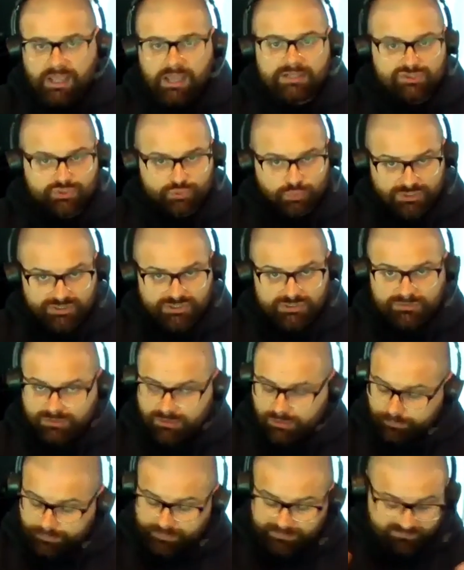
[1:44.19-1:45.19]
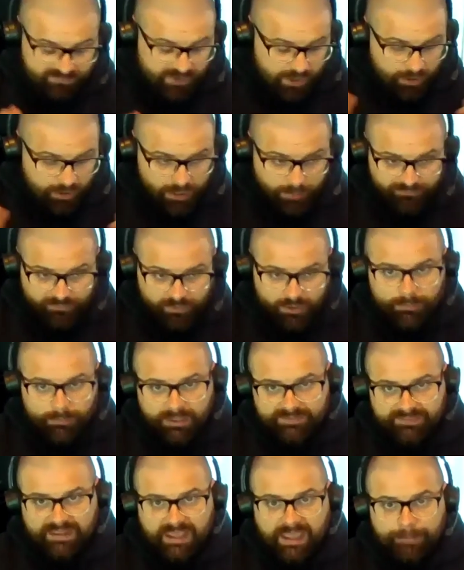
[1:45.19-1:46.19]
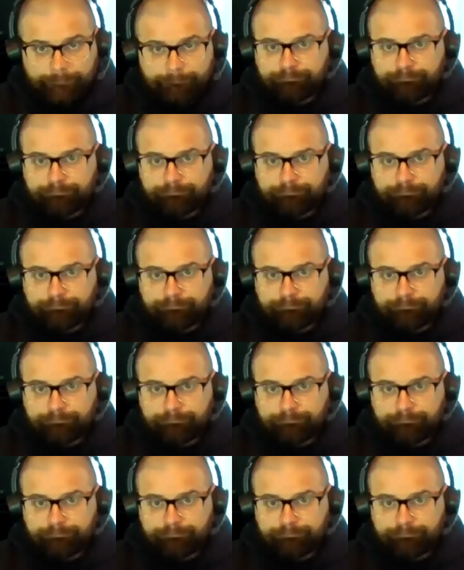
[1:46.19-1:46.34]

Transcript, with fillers: I just want you, you know, be very upfront about that.